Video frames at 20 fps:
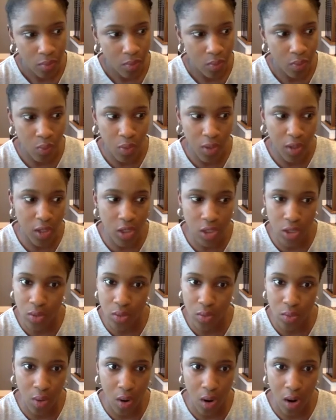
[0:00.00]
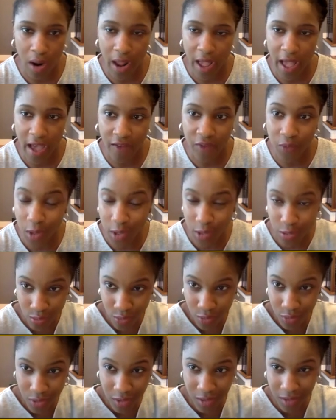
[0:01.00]
when you are halfway
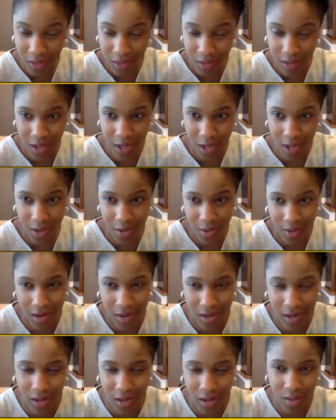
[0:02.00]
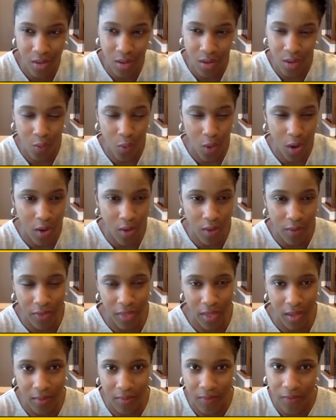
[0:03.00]
through the year and you're aware of
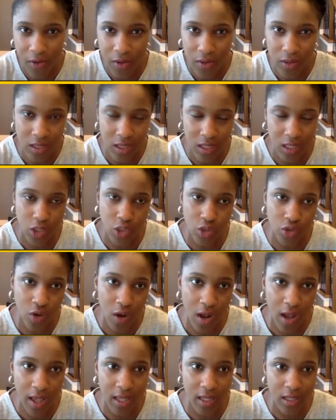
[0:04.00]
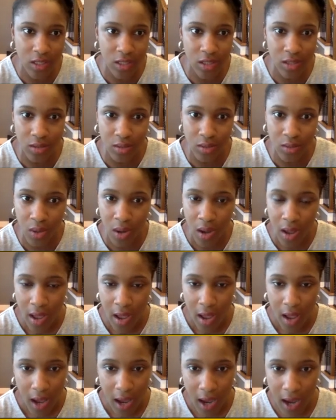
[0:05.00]
them versus trying to,
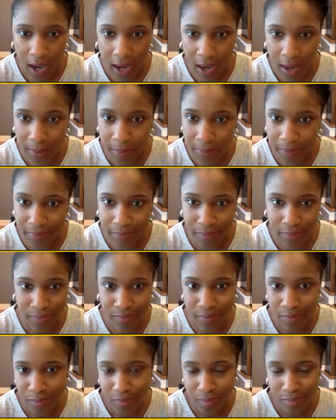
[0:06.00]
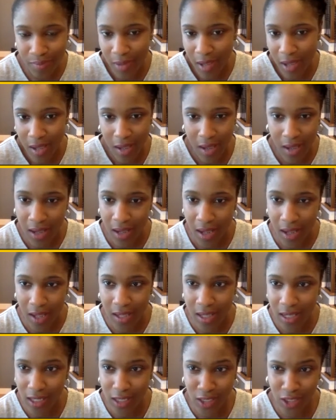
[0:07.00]
I
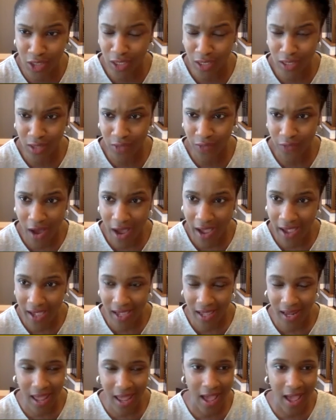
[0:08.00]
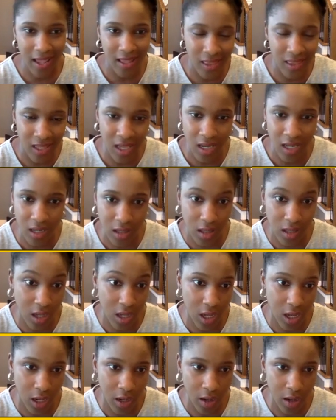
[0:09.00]
guess, justify it at the end of the
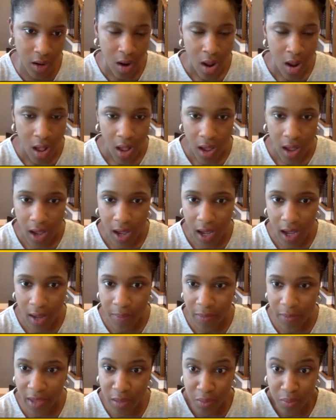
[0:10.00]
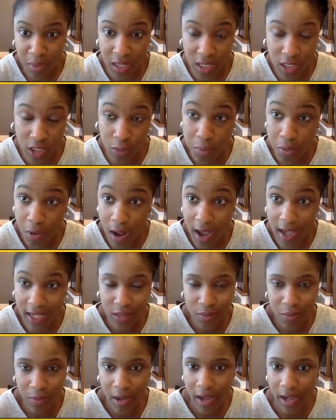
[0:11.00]
year and being
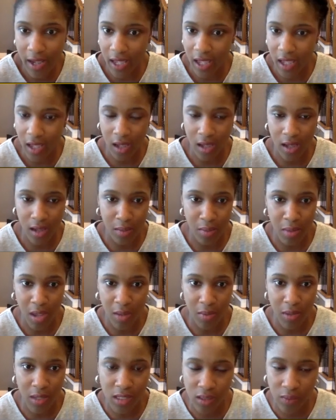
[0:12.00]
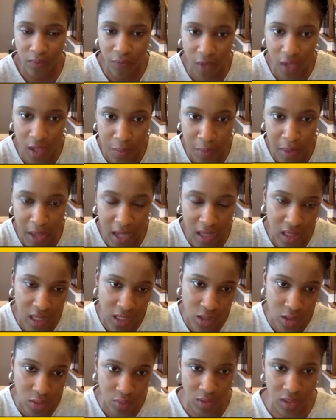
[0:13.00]
surprised by maybe some feedback
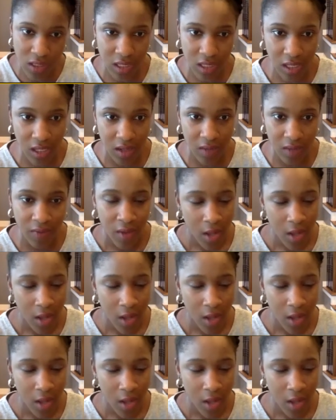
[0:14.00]
that you receive